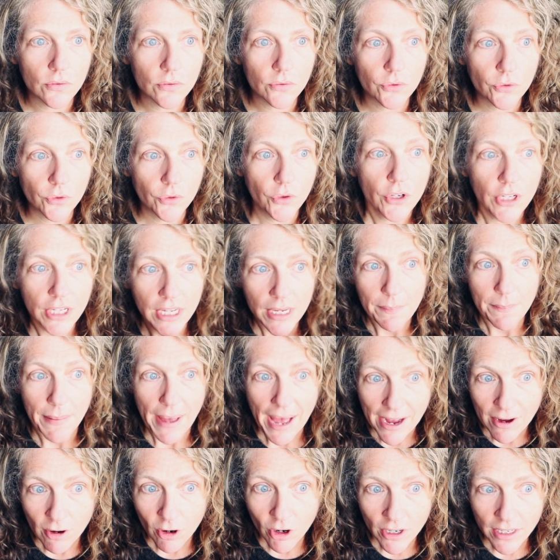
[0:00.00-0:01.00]
looking
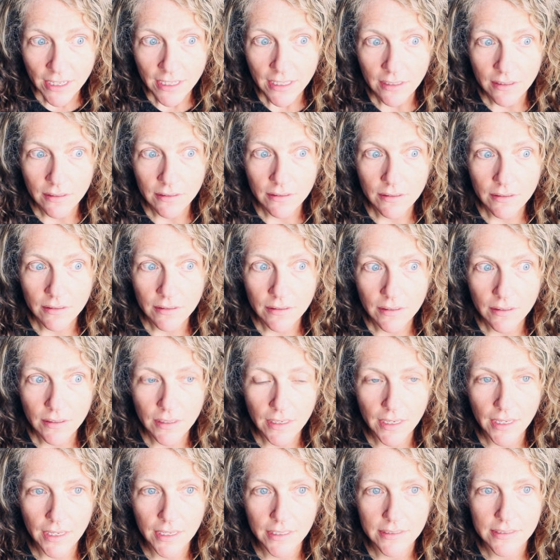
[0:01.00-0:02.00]
back on it,
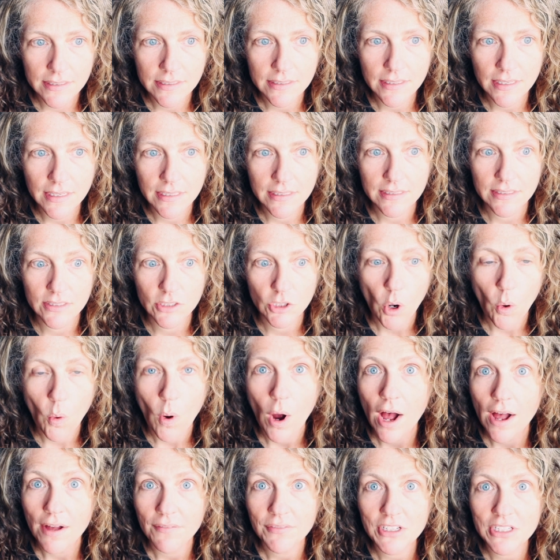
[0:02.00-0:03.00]
it's it's so
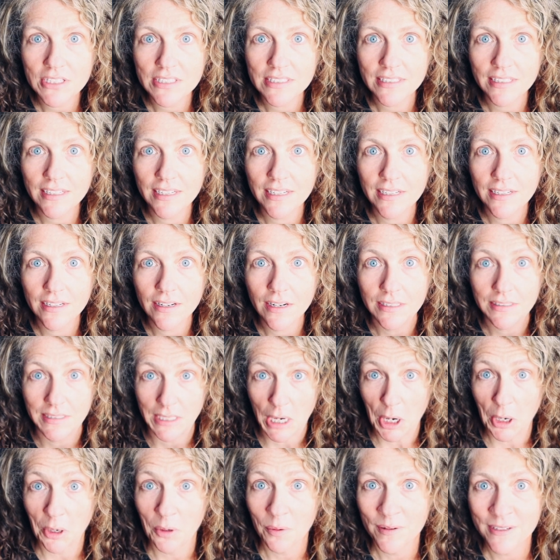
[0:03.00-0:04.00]
obviously a
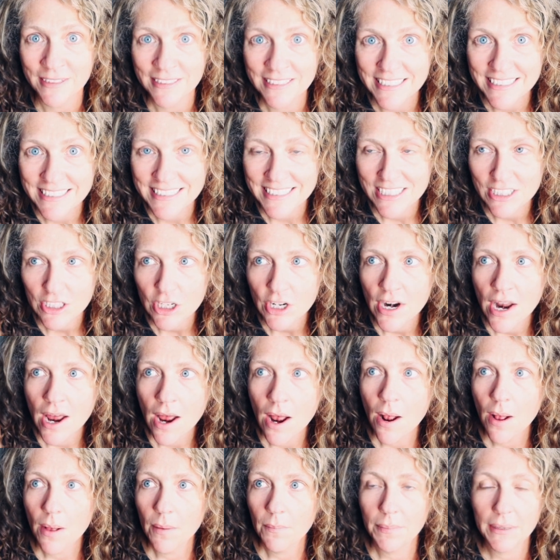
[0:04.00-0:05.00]
terrible decision,
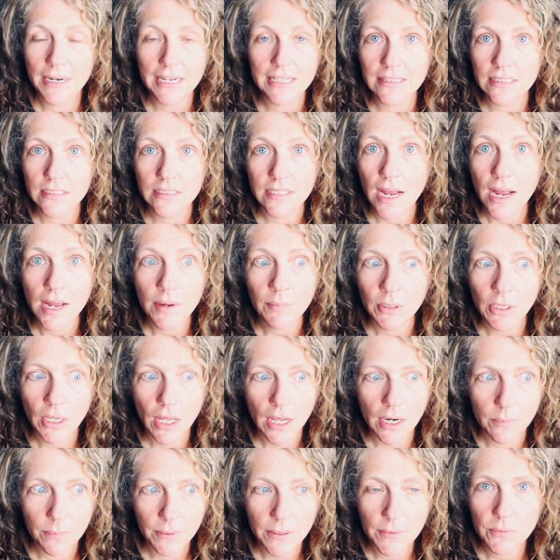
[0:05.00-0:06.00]
but at the time a
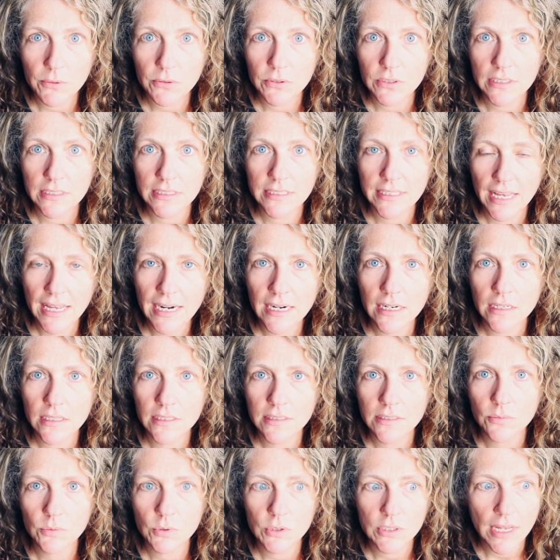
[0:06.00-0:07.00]
lot of people didn't get it
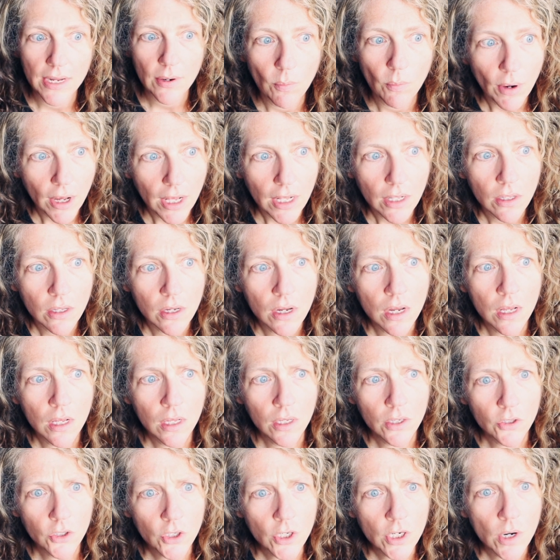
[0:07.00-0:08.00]
cuz it was well,
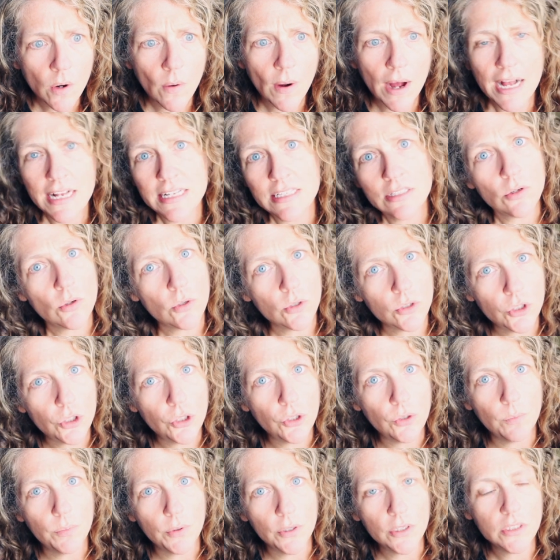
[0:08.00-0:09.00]
you know, I sold
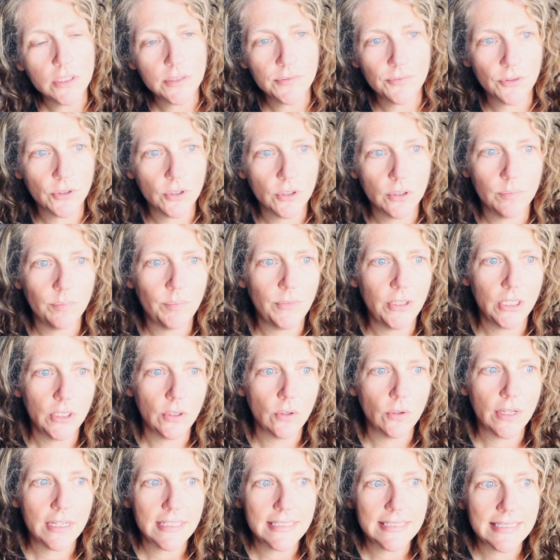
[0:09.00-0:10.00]
two books for, you
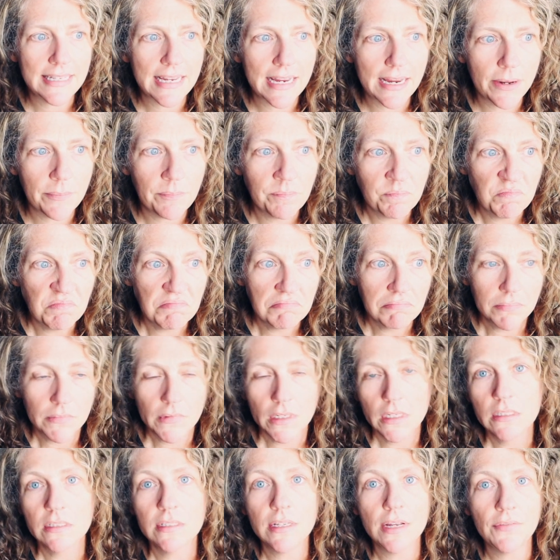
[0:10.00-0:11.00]
know, let's say
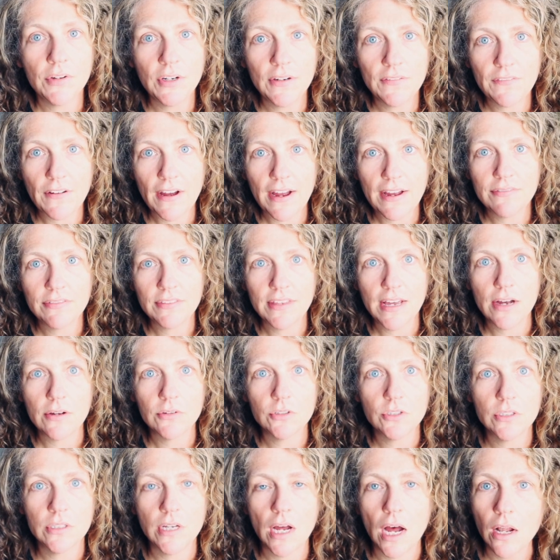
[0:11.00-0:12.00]

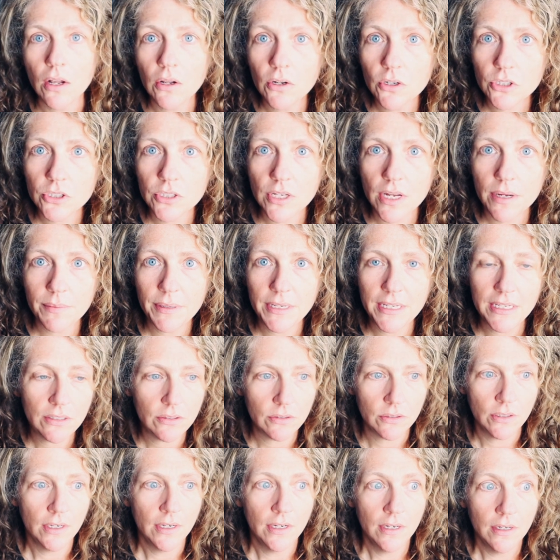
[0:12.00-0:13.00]
$75,000. I
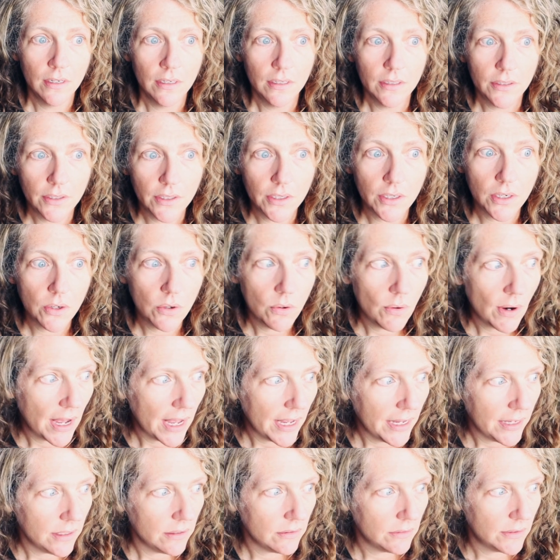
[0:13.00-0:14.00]
mean, you know,
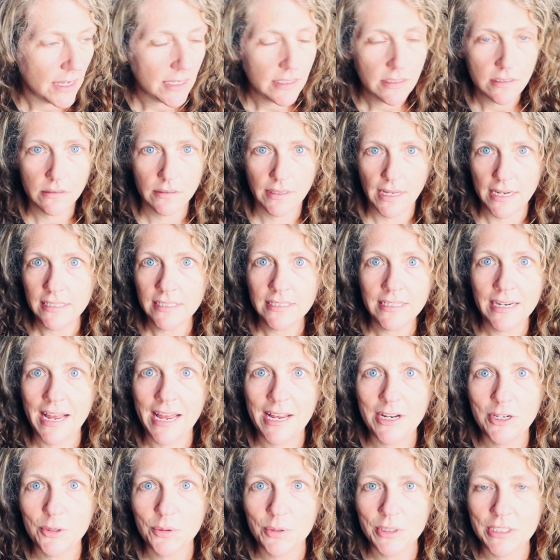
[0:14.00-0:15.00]
I that's that's an
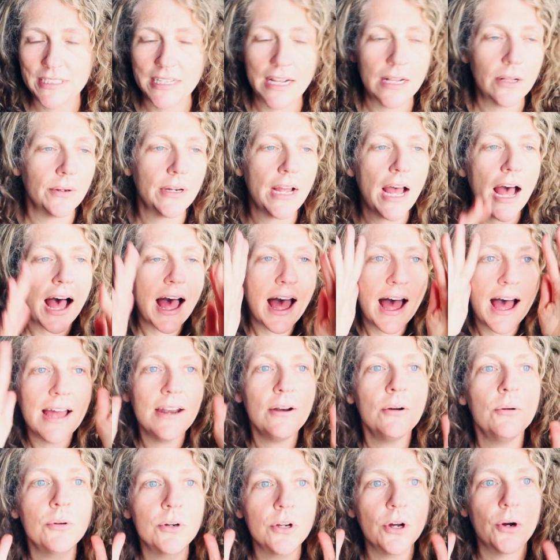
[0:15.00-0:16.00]
annual salary. I, I
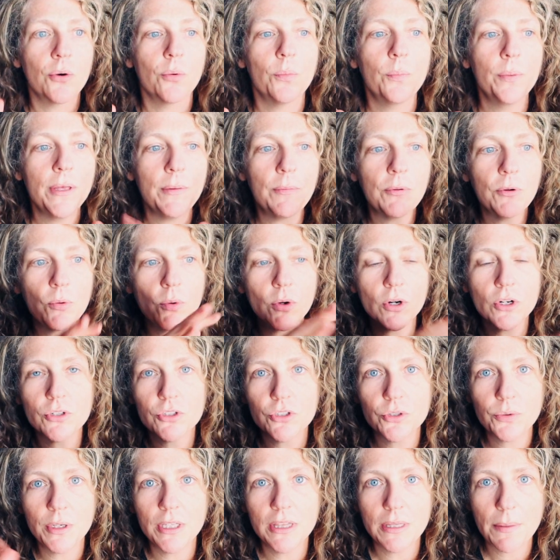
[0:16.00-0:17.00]
don't know. People weren't
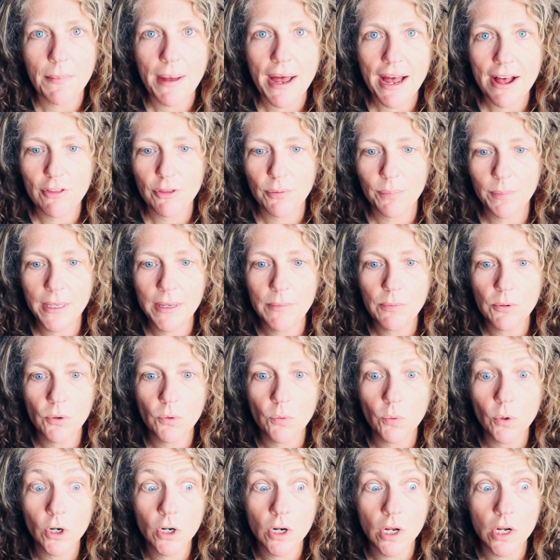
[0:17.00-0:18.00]
doing the math.
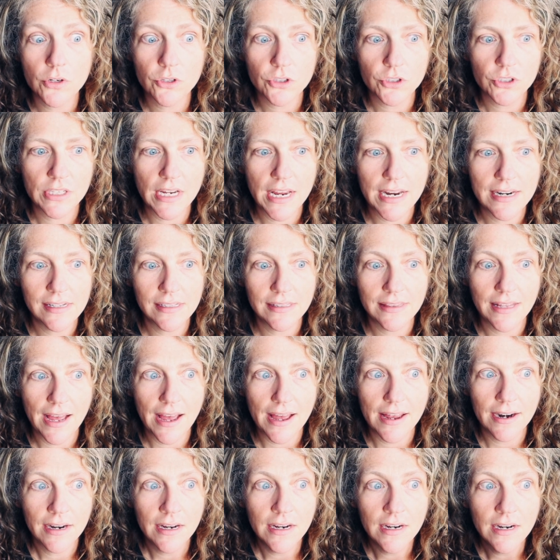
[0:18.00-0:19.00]
People weren't understanding
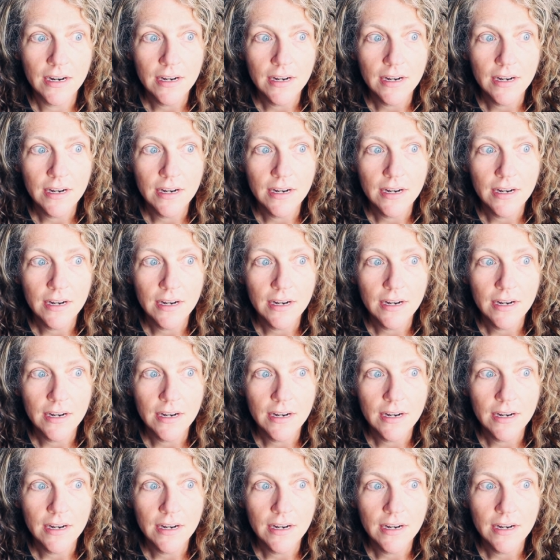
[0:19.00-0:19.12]
that